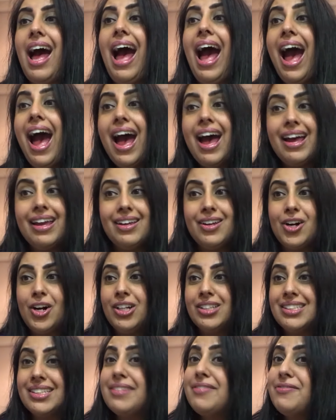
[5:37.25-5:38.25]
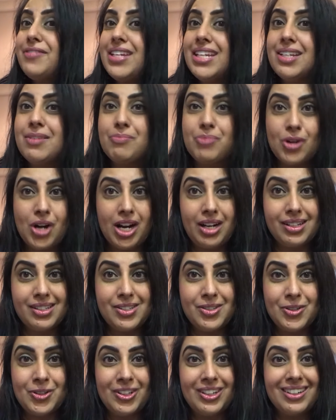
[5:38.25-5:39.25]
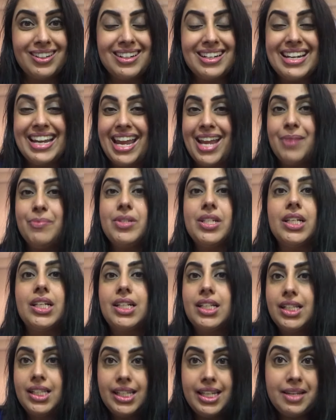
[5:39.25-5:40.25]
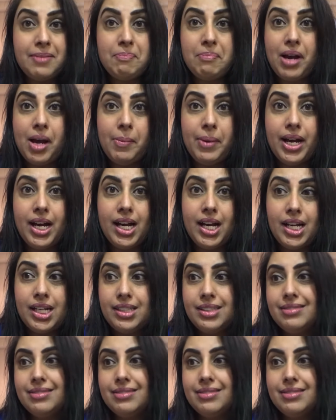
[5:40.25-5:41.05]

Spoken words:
I called it a vegan product store named Clean Bubba.